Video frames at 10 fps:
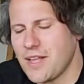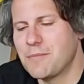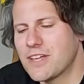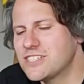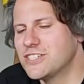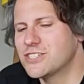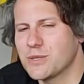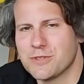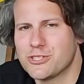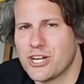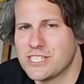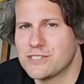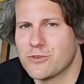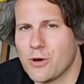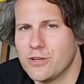But this year, some of the trends
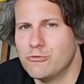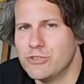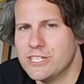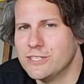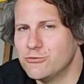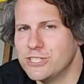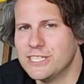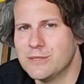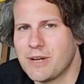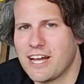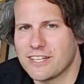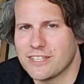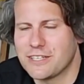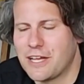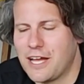have gotten really, really
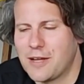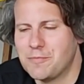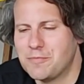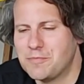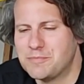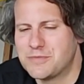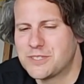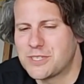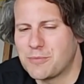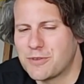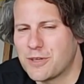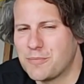baggy. Um, some of